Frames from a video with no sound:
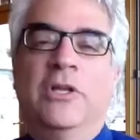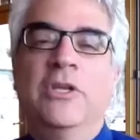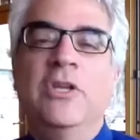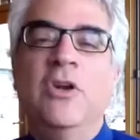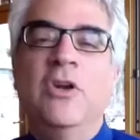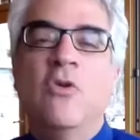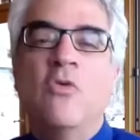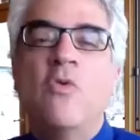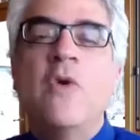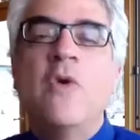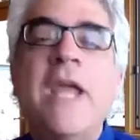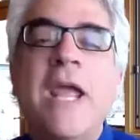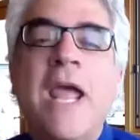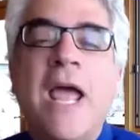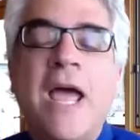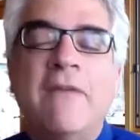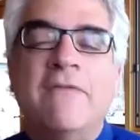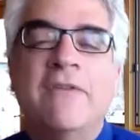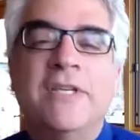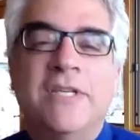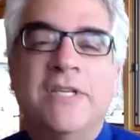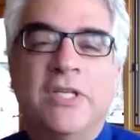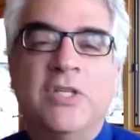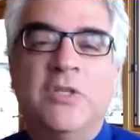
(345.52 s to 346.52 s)
know, we
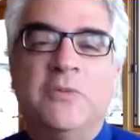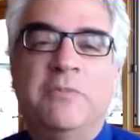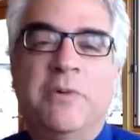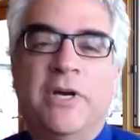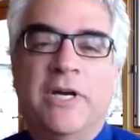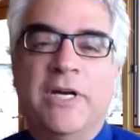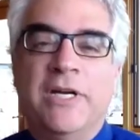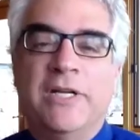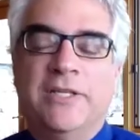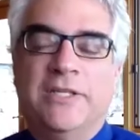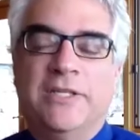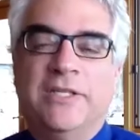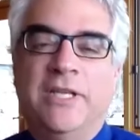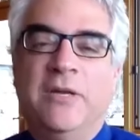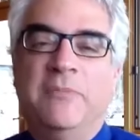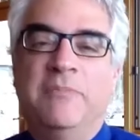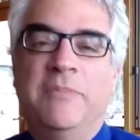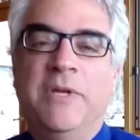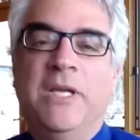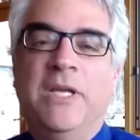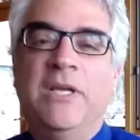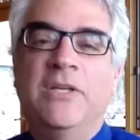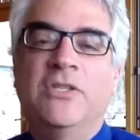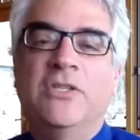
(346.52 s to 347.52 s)
haven't experienced it
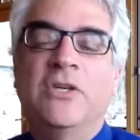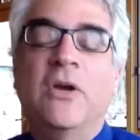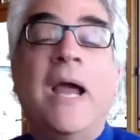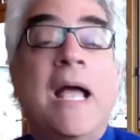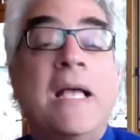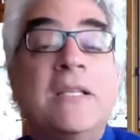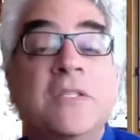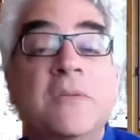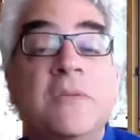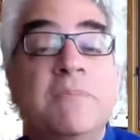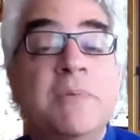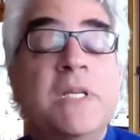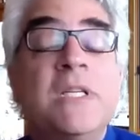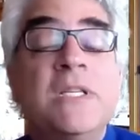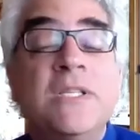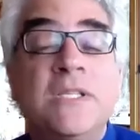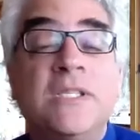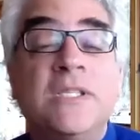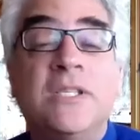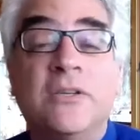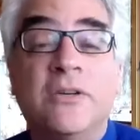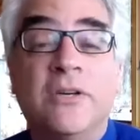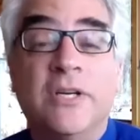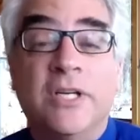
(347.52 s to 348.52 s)
because there hasn't been a
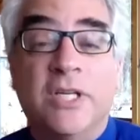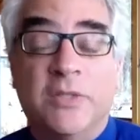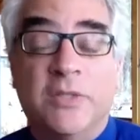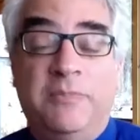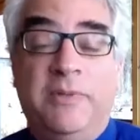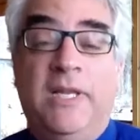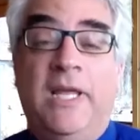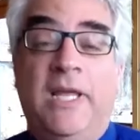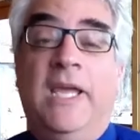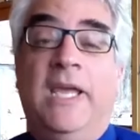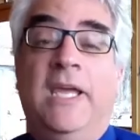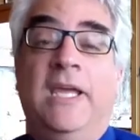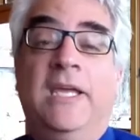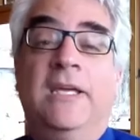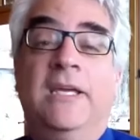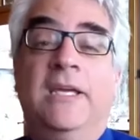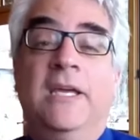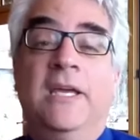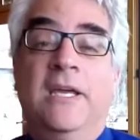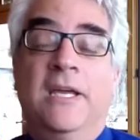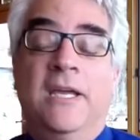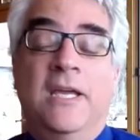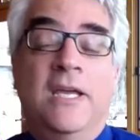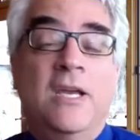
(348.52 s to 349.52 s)
serious plague
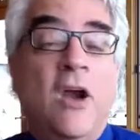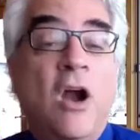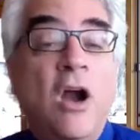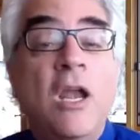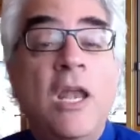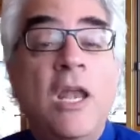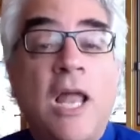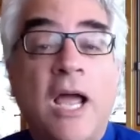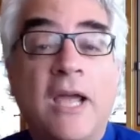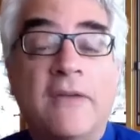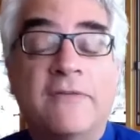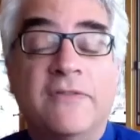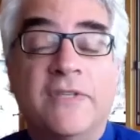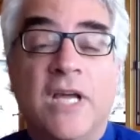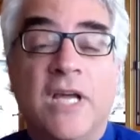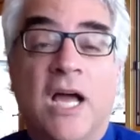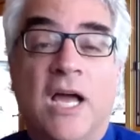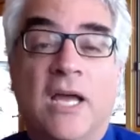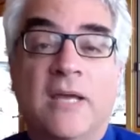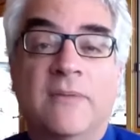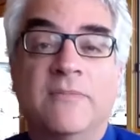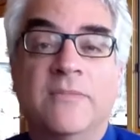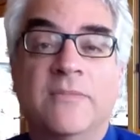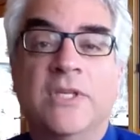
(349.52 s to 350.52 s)
in our
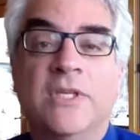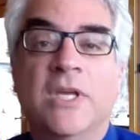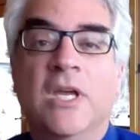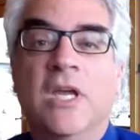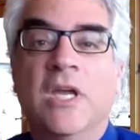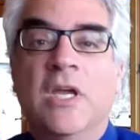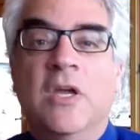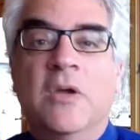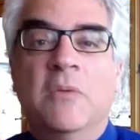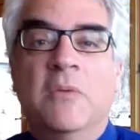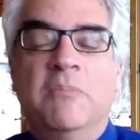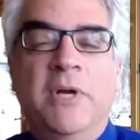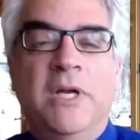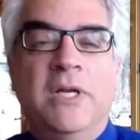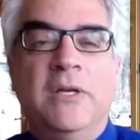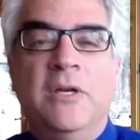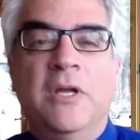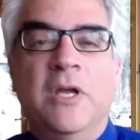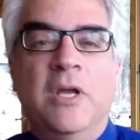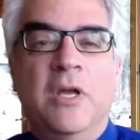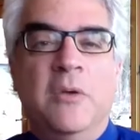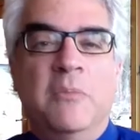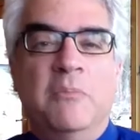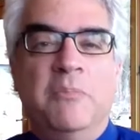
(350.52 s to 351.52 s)
lifetimes. But
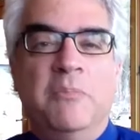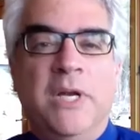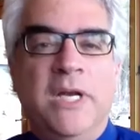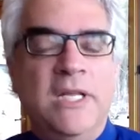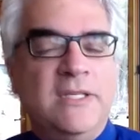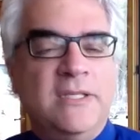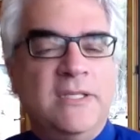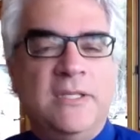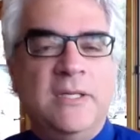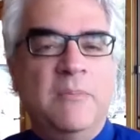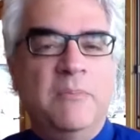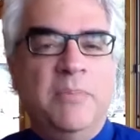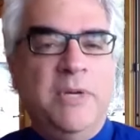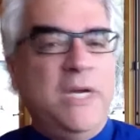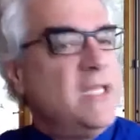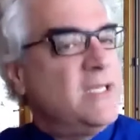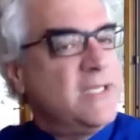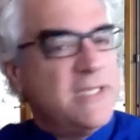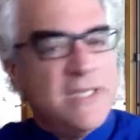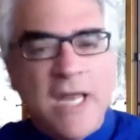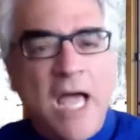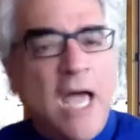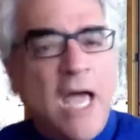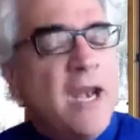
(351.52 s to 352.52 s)
but it's but
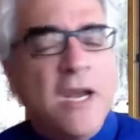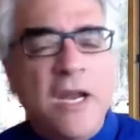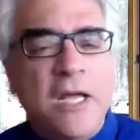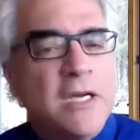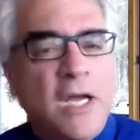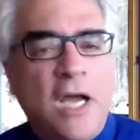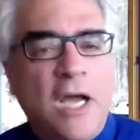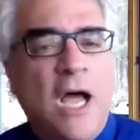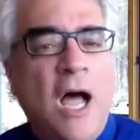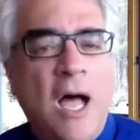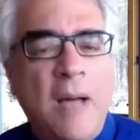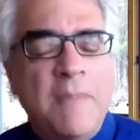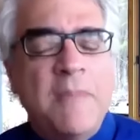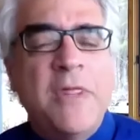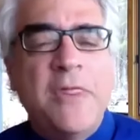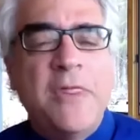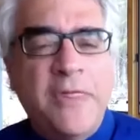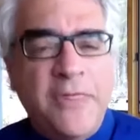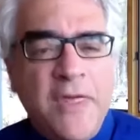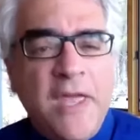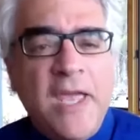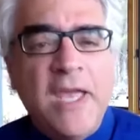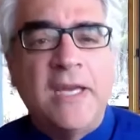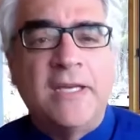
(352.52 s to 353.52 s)
it's not an uncommon
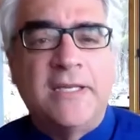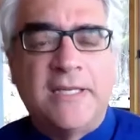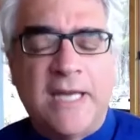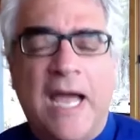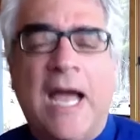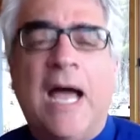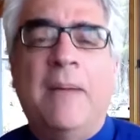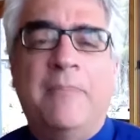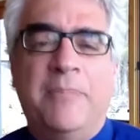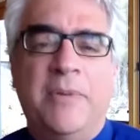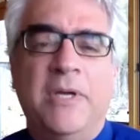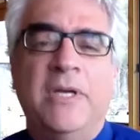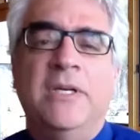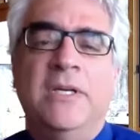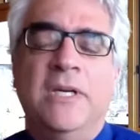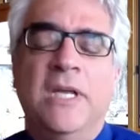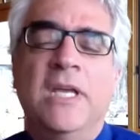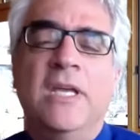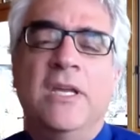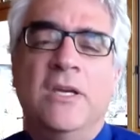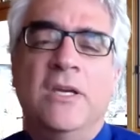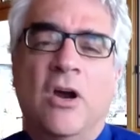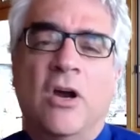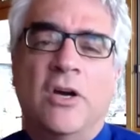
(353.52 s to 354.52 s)
thing to happen
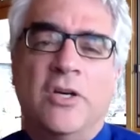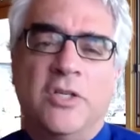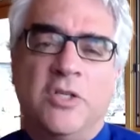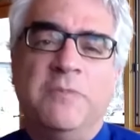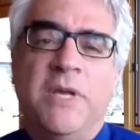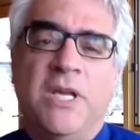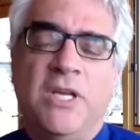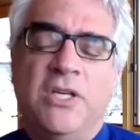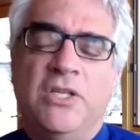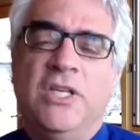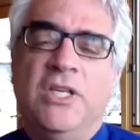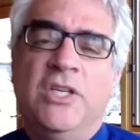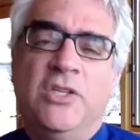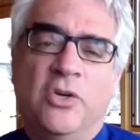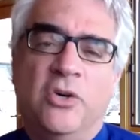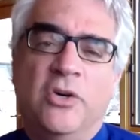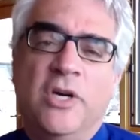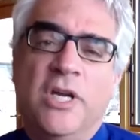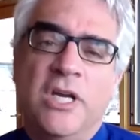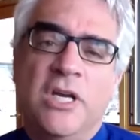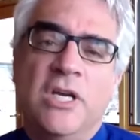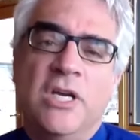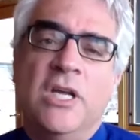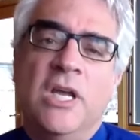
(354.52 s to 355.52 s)
in our species or
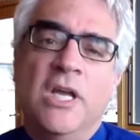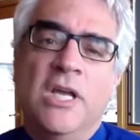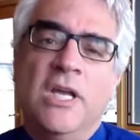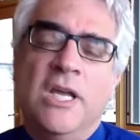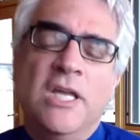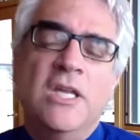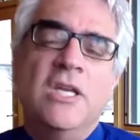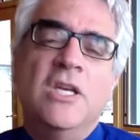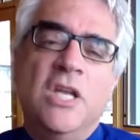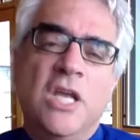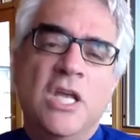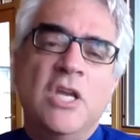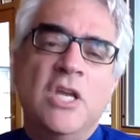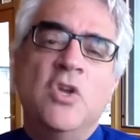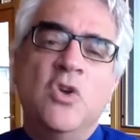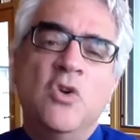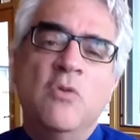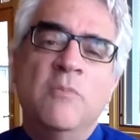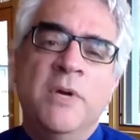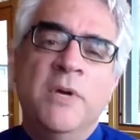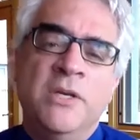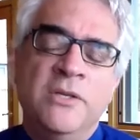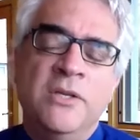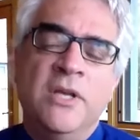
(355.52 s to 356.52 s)
in in, in
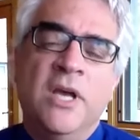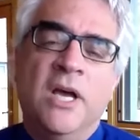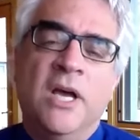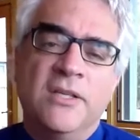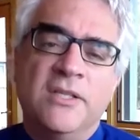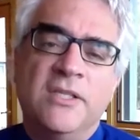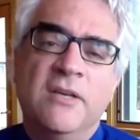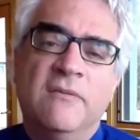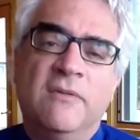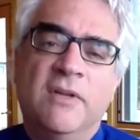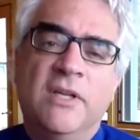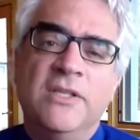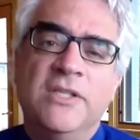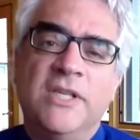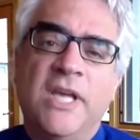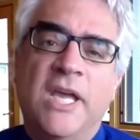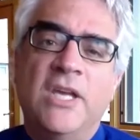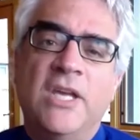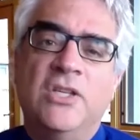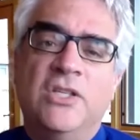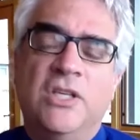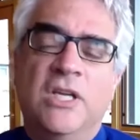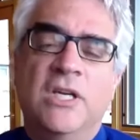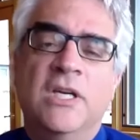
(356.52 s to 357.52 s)
human uh,
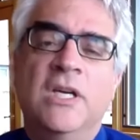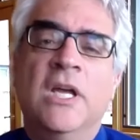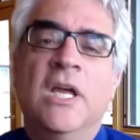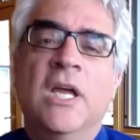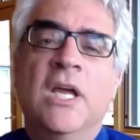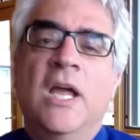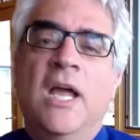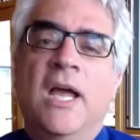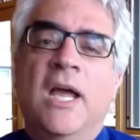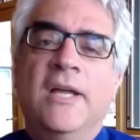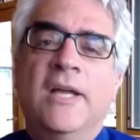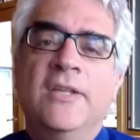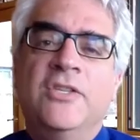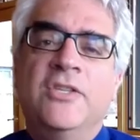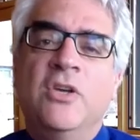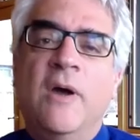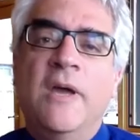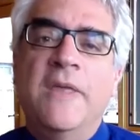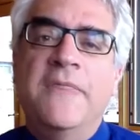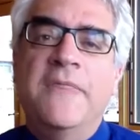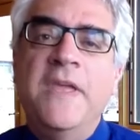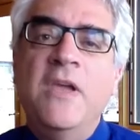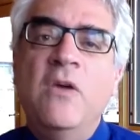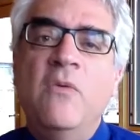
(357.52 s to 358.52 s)
civilization. And so I
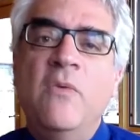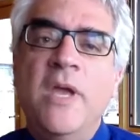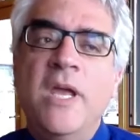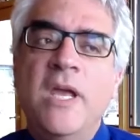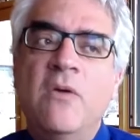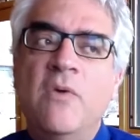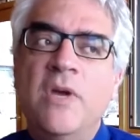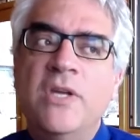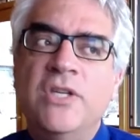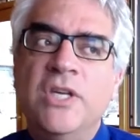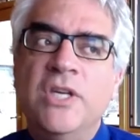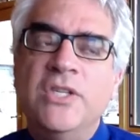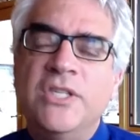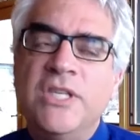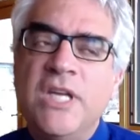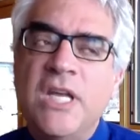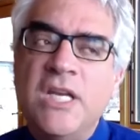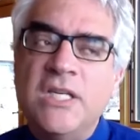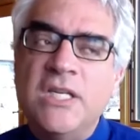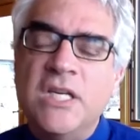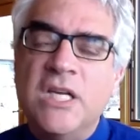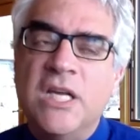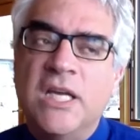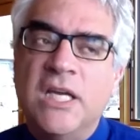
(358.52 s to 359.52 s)
think we we just need
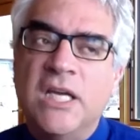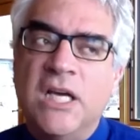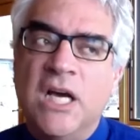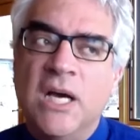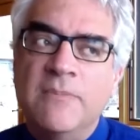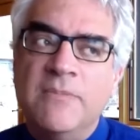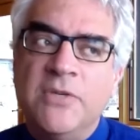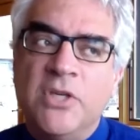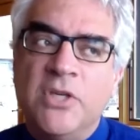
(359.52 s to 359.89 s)
to come to